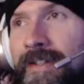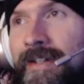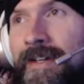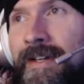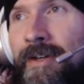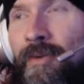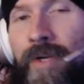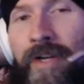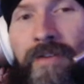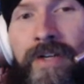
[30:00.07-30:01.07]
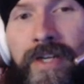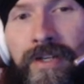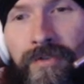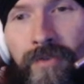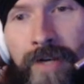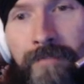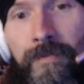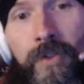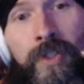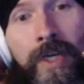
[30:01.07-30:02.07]
or whatever it is, right?
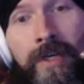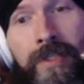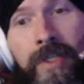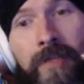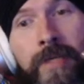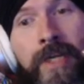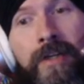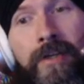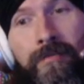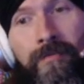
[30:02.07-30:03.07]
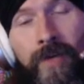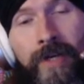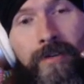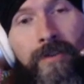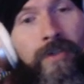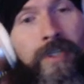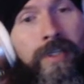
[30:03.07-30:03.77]
Just like I said at the beginning, right? 13